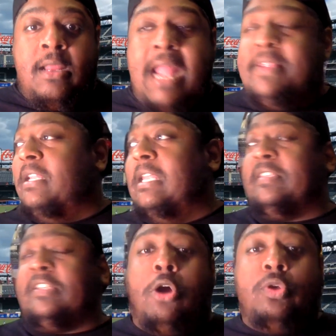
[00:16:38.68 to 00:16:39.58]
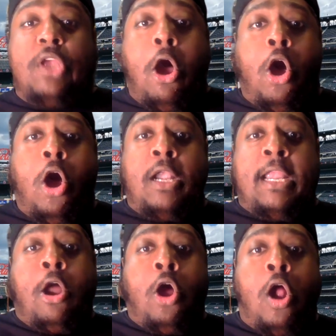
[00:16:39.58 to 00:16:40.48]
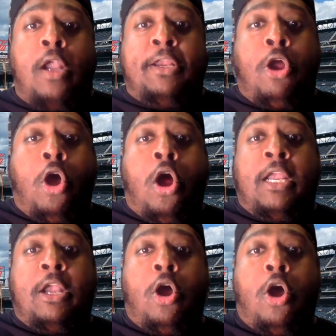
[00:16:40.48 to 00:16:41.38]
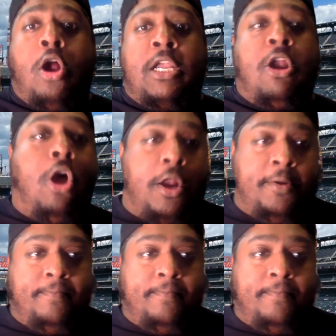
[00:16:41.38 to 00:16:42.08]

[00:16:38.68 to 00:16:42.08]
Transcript: And the list goes on and on and on and on and on.